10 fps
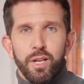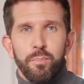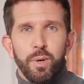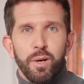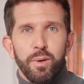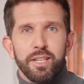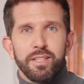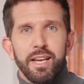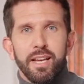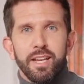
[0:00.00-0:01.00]
your
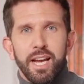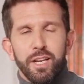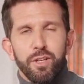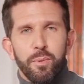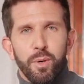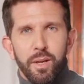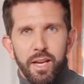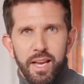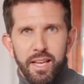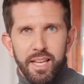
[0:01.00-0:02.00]
progress in a tangible
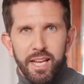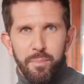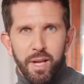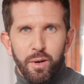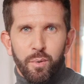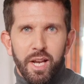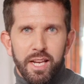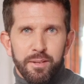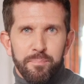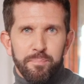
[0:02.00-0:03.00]
game like
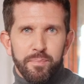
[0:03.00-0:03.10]
way.